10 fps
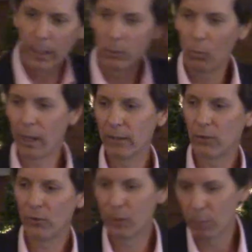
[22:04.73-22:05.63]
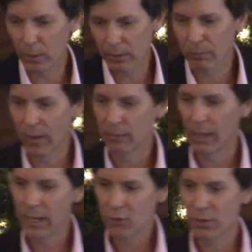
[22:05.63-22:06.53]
What does the book of Revelation